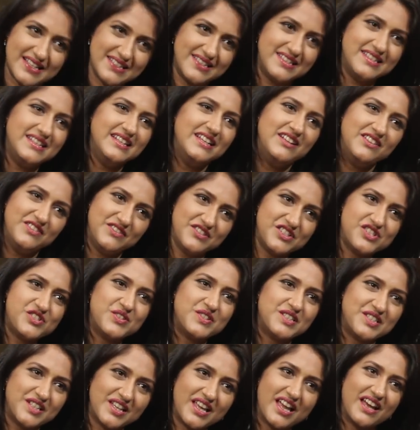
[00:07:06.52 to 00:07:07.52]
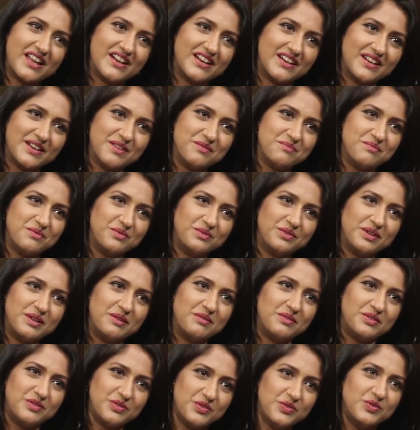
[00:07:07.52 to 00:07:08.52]
destiny will wishesikkaranda punni,
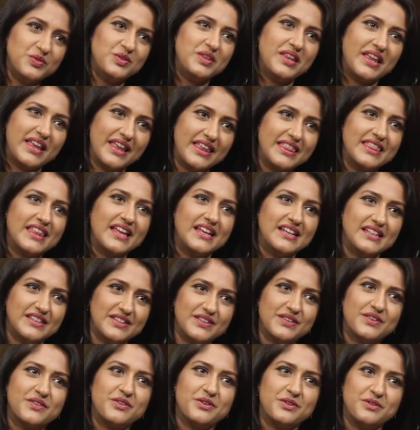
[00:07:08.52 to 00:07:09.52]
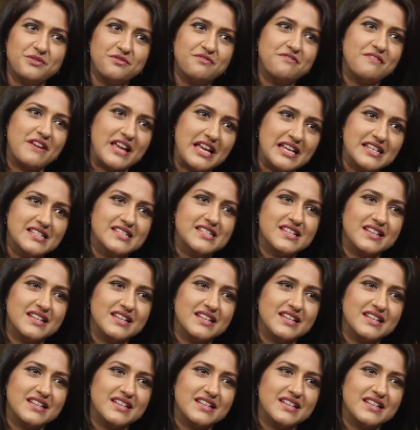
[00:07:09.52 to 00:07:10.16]
or do you think that idakku oru fate